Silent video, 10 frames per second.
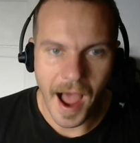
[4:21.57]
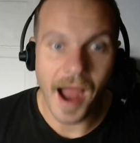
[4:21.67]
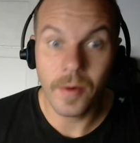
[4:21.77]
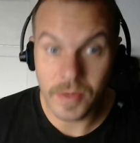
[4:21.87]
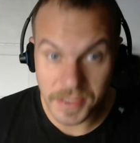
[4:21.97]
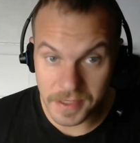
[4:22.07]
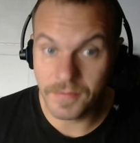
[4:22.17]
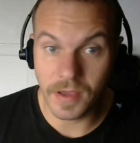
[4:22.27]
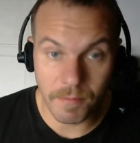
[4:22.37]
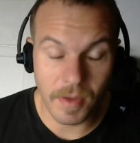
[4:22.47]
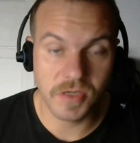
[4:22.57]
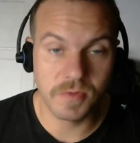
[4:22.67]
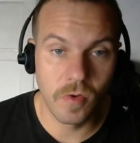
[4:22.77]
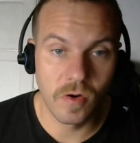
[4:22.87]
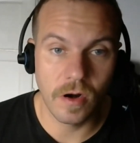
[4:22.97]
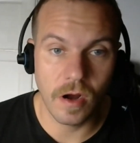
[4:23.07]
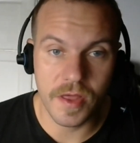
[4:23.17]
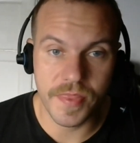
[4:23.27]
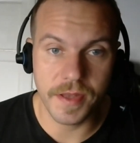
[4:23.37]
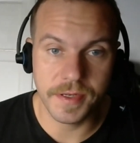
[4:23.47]
I was living a much more
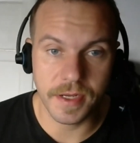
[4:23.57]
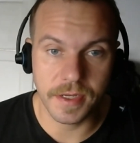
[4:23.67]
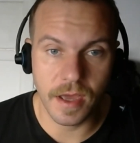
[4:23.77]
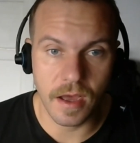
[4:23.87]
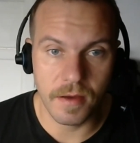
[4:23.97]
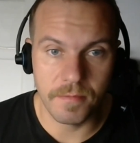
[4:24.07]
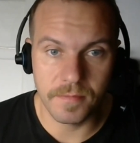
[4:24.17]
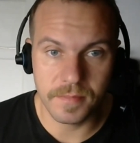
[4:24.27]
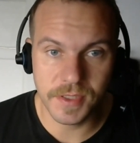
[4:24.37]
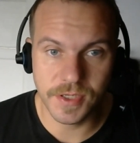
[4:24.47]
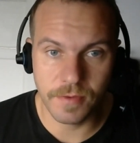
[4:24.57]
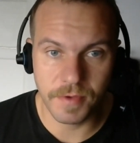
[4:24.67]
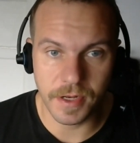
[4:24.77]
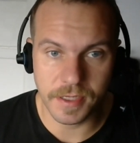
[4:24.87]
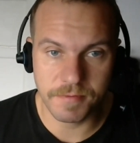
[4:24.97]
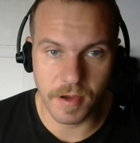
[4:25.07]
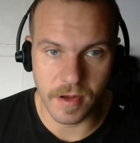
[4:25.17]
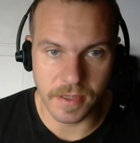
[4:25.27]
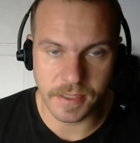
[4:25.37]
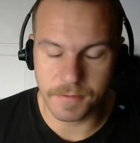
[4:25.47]
authentic Serbian
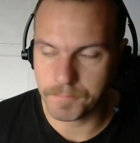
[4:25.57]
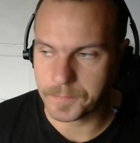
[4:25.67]
experience.